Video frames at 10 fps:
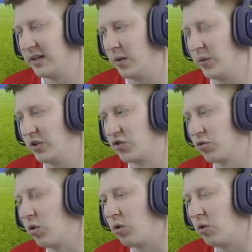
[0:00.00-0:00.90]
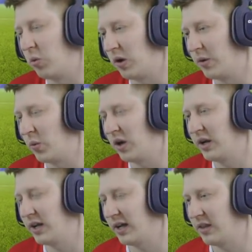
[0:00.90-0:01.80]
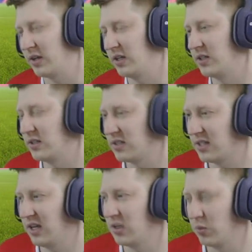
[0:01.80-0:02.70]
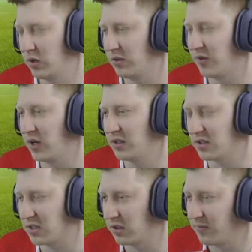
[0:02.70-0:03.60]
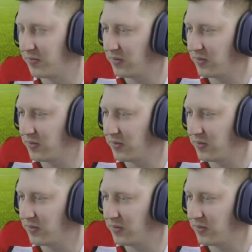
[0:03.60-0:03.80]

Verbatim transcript: and we draw 1-1 at the London stage and we'll advance